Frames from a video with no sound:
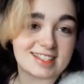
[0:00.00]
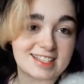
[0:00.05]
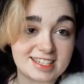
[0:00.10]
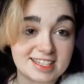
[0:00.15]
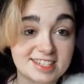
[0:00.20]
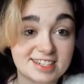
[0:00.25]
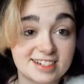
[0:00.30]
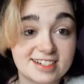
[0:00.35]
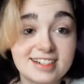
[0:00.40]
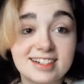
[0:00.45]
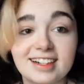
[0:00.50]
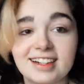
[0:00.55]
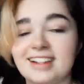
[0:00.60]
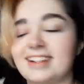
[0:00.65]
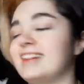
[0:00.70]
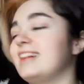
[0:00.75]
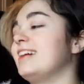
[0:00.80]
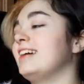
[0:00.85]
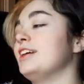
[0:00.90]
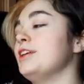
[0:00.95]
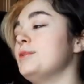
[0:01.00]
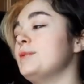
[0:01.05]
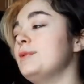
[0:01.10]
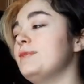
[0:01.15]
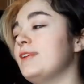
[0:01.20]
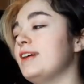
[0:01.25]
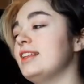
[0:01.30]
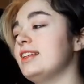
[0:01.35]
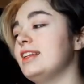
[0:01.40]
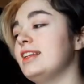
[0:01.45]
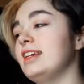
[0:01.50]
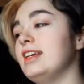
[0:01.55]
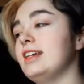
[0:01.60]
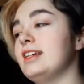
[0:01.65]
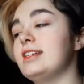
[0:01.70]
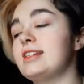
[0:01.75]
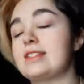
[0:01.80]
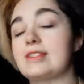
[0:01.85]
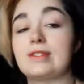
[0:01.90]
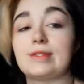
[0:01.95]
teaser. You will find the
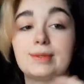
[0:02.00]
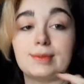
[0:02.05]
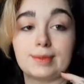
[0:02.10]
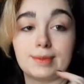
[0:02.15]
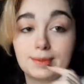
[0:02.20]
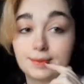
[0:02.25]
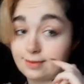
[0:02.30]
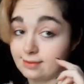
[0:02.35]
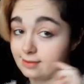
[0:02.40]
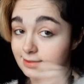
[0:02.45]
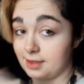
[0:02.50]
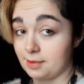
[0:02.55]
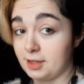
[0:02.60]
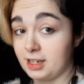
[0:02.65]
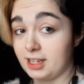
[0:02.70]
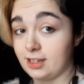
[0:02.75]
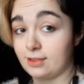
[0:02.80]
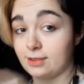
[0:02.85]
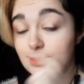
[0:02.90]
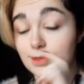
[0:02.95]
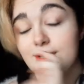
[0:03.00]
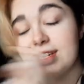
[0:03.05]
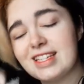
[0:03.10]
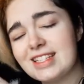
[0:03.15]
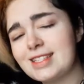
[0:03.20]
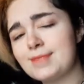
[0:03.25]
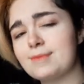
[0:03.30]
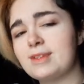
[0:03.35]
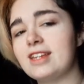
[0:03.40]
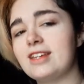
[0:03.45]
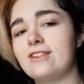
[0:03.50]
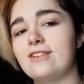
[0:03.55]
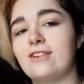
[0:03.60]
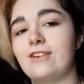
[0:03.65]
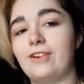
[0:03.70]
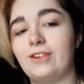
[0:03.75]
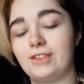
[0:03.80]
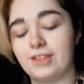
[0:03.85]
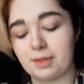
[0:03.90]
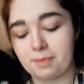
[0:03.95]
link to the video, to his
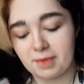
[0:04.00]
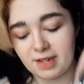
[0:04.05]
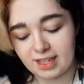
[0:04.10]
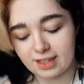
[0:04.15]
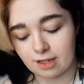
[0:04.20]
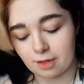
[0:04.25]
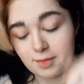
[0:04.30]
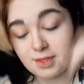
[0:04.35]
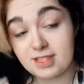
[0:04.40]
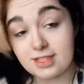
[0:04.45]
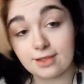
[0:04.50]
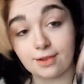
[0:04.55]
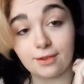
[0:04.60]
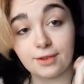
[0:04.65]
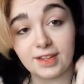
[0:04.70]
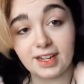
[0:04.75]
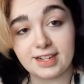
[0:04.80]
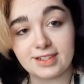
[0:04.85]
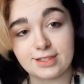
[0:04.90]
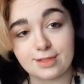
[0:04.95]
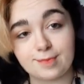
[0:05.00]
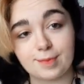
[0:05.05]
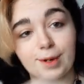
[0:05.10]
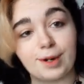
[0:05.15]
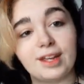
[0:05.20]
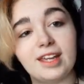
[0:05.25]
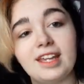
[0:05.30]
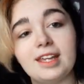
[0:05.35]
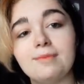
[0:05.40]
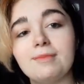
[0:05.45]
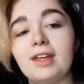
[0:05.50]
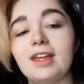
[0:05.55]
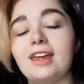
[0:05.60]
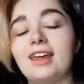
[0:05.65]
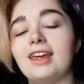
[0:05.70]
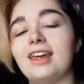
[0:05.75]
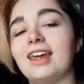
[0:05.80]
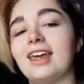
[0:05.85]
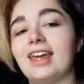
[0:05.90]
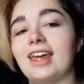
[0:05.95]
video, on the pinned comment, so go there and support him.
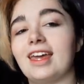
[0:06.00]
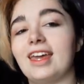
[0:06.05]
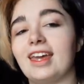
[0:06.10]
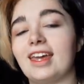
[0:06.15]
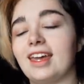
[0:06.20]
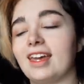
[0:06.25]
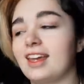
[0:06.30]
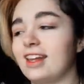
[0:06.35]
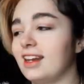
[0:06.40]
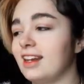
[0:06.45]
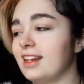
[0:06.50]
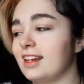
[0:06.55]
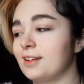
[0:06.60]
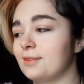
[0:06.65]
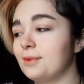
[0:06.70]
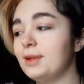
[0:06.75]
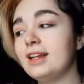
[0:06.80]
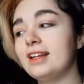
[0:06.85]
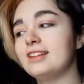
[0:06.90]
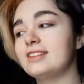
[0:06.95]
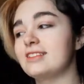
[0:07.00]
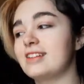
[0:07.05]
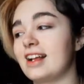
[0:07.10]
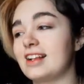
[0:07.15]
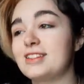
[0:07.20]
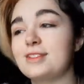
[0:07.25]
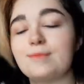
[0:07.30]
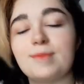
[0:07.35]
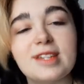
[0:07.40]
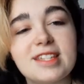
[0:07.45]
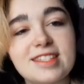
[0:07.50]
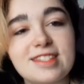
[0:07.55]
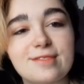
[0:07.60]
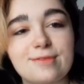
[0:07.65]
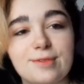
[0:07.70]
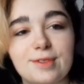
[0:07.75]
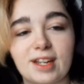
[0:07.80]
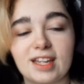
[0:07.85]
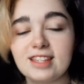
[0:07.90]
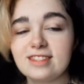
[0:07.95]
And what? Also, please
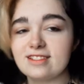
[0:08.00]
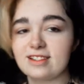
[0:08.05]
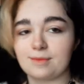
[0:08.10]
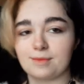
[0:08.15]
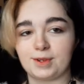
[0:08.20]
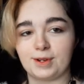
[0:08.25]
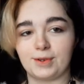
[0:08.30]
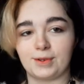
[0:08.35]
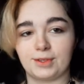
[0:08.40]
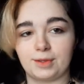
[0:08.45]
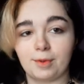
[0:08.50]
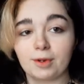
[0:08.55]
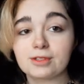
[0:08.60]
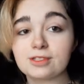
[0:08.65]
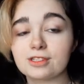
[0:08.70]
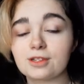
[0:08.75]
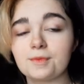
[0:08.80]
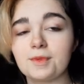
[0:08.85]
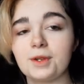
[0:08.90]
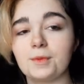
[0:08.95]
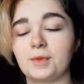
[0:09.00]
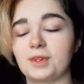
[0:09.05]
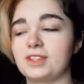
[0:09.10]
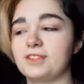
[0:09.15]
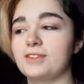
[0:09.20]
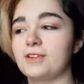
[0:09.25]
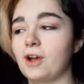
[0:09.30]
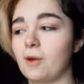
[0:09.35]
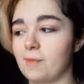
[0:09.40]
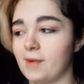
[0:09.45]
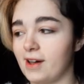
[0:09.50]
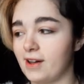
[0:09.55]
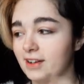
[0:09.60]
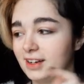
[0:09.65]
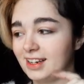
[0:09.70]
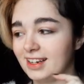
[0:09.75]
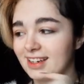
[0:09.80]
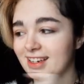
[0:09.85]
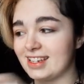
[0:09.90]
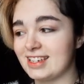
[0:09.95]
don't forget to let me know in the box comment what you thought
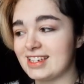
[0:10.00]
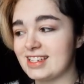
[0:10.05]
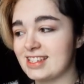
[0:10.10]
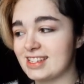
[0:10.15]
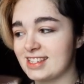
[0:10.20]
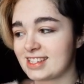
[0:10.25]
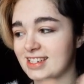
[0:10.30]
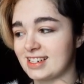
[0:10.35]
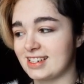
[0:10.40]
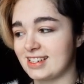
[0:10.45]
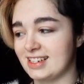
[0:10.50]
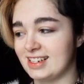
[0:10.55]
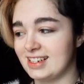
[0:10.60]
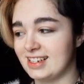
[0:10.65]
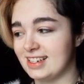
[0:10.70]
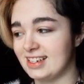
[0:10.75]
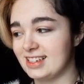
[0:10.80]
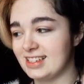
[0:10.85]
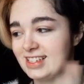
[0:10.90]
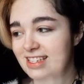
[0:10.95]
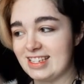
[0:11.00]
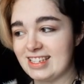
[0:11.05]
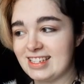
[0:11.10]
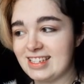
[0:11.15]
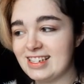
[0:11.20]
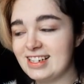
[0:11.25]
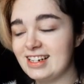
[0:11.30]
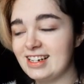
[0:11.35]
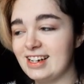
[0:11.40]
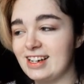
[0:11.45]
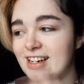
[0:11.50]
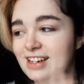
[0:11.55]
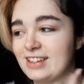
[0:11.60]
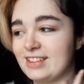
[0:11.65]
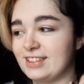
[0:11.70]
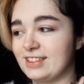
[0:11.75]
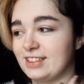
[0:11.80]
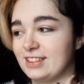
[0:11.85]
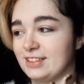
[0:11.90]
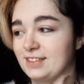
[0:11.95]
about his teaser
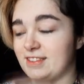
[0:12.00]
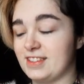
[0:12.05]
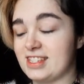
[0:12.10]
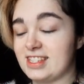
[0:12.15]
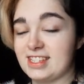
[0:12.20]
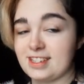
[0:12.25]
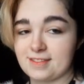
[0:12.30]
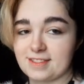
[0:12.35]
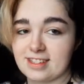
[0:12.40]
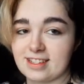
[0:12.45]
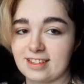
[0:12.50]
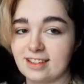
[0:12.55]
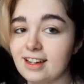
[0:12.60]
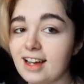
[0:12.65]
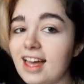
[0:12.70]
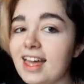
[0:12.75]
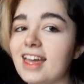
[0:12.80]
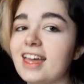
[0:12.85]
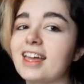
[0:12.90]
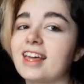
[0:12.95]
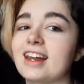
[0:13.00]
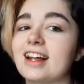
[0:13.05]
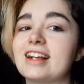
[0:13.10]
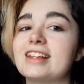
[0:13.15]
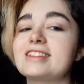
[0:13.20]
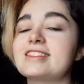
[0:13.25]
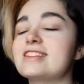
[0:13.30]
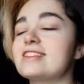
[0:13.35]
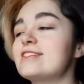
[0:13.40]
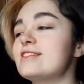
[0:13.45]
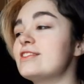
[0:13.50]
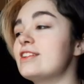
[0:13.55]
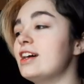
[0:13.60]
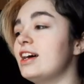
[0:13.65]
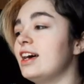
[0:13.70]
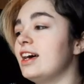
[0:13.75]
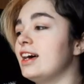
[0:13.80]
of this new song, and also